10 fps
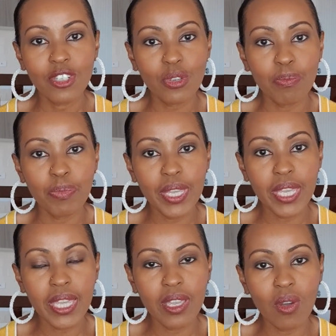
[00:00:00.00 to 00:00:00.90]
to
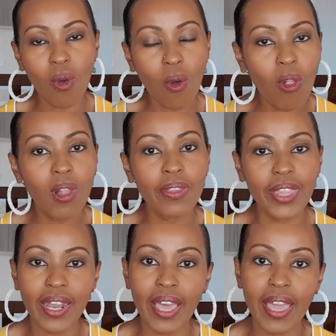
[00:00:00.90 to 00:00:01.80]
be all
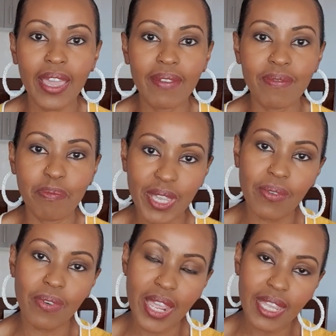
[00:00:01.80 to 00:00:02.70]
that I've been
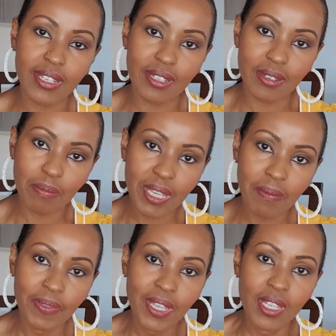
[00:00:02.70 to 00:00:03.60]
created to
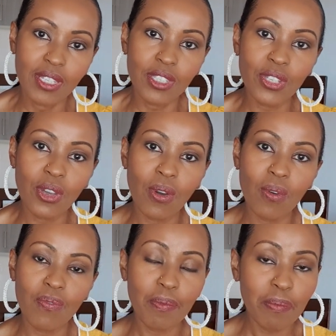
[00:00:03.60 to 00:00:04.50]
be.
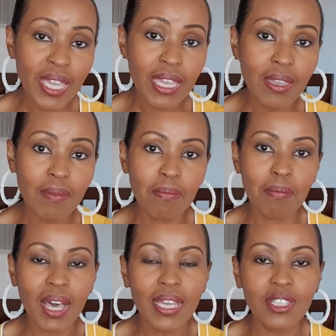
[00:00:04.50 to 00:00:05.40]
So for me,
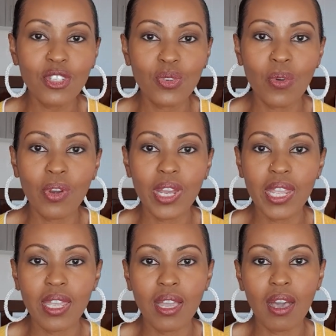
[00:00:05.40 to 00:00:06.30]
my
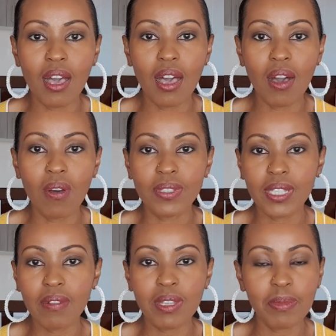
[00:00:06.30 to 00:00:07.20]
story uh, of
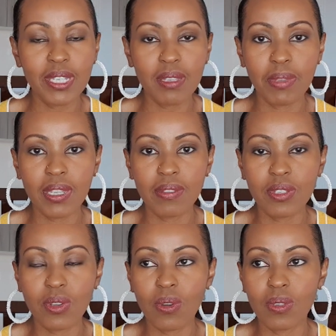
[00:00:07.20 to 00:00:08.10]
self-limiting
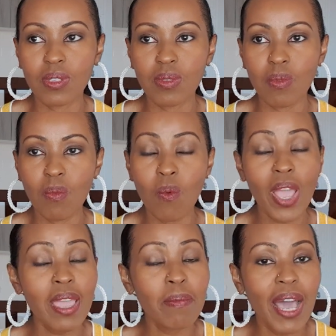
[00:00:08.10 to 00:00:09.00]
beliefs goes
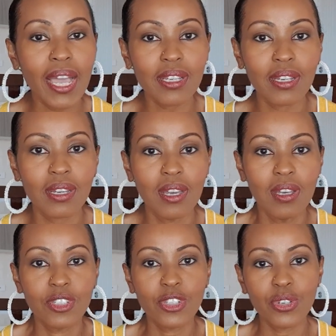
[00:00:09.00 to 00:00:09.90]
way back
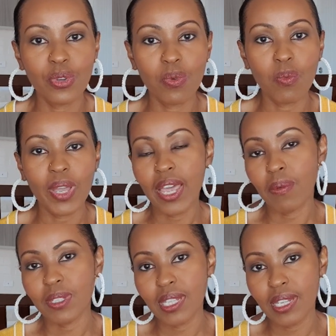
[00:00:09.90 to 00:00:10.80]
to when
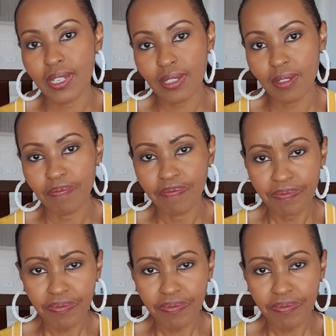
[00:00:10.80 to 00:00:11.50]
I was little.